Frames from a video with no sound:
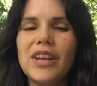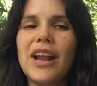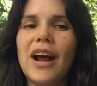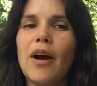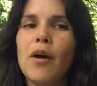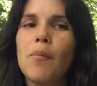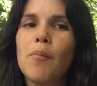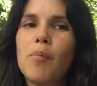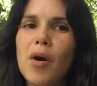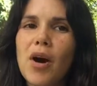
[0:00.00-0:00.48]

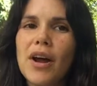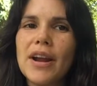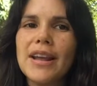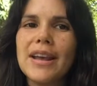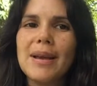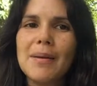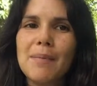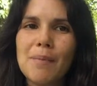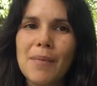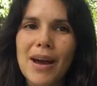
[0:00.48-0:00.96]
our
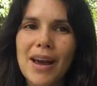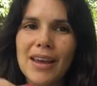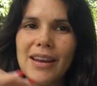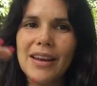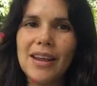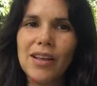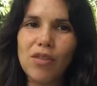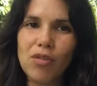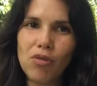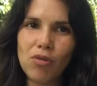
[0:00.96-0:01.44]
body, mind,
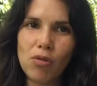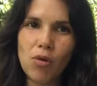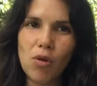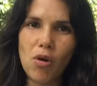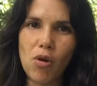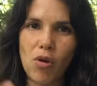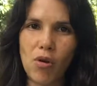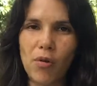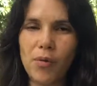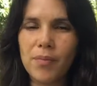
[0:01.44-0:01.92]
and
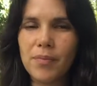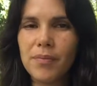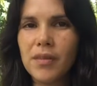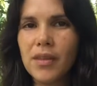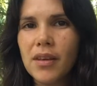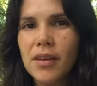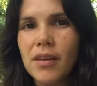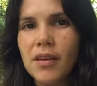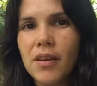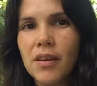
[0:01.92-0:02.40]
soul.
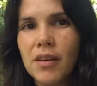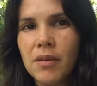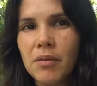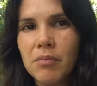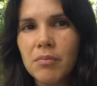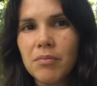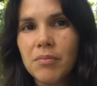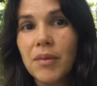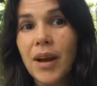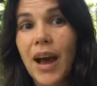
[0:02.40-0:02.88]

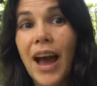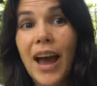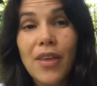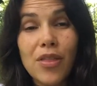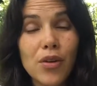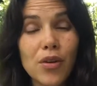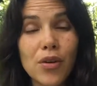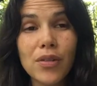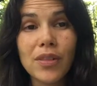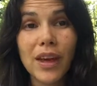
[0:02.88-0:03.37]

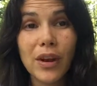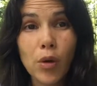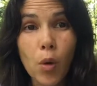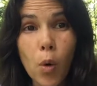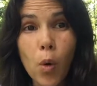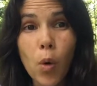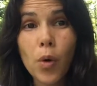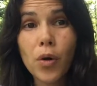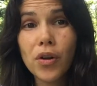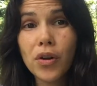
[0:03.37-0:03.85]
Either in that
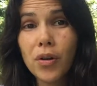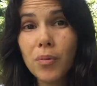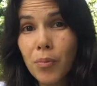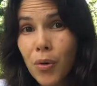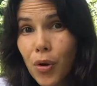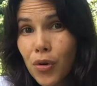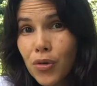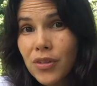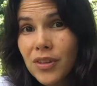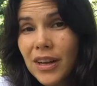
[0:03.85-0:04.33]
order
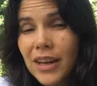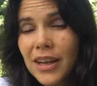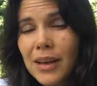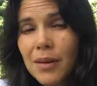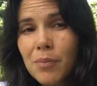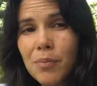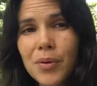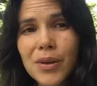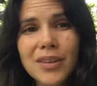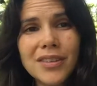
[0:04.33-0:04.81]
mostly,
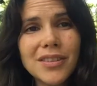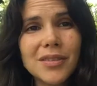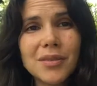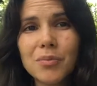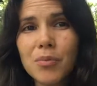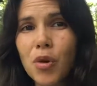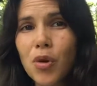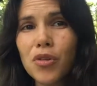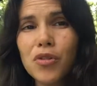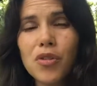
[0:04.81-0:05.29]
but
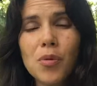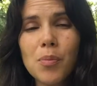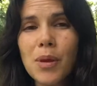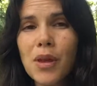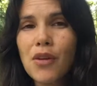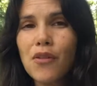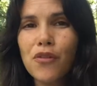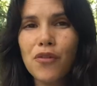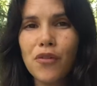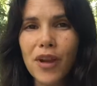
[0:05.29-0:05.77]
also
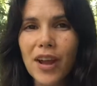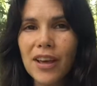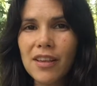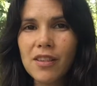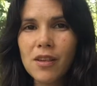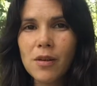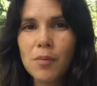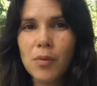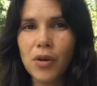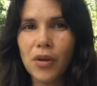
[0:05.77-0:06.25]
being
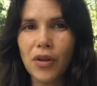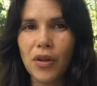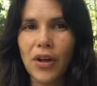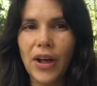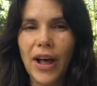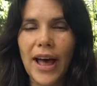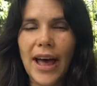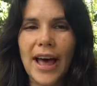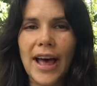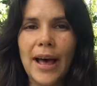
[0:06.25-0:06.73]

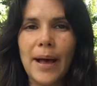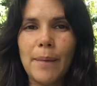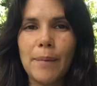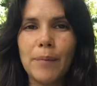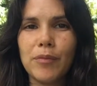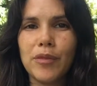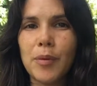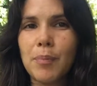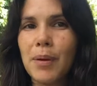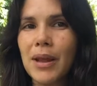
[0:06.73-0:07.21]
flexible.
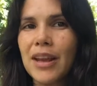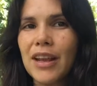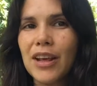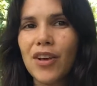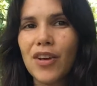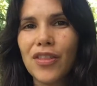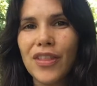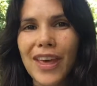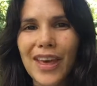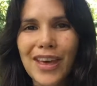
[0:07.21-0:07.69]
Depending
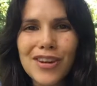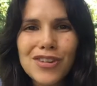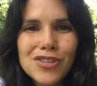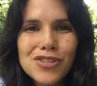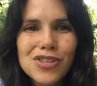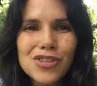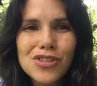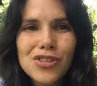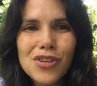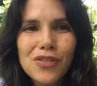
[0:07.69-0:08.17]
on the
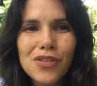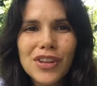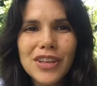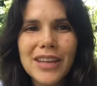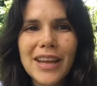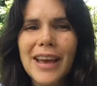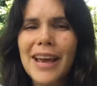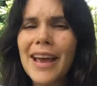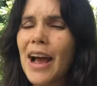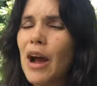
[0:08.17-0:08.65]
energies of the
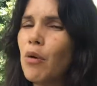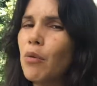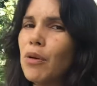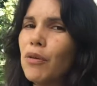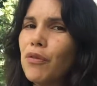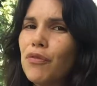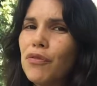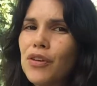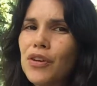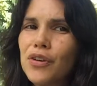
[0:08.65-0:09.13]
day, how we
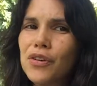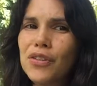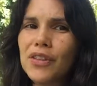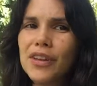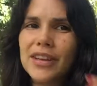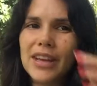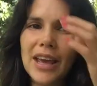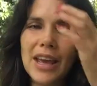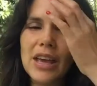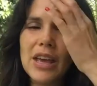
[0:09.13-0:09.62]
feel in the
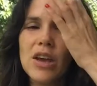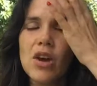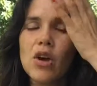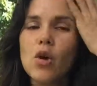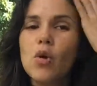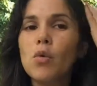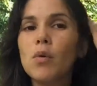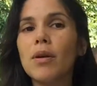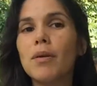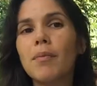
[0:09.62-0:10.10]
day,
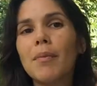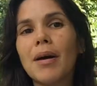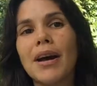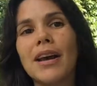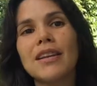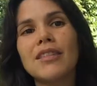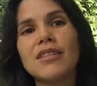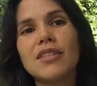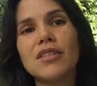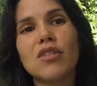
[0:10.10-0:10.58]
we
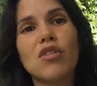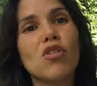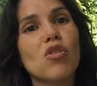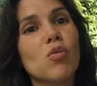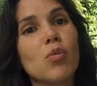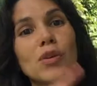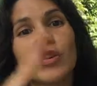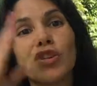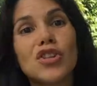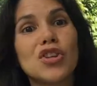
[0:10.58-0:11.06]
might
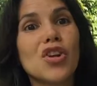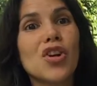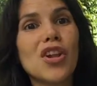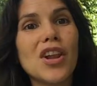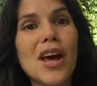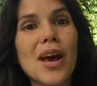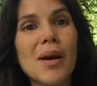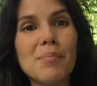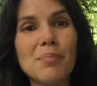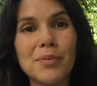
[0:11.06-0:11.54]
switch it all
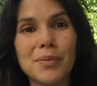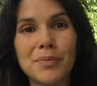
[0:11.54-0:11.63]
up.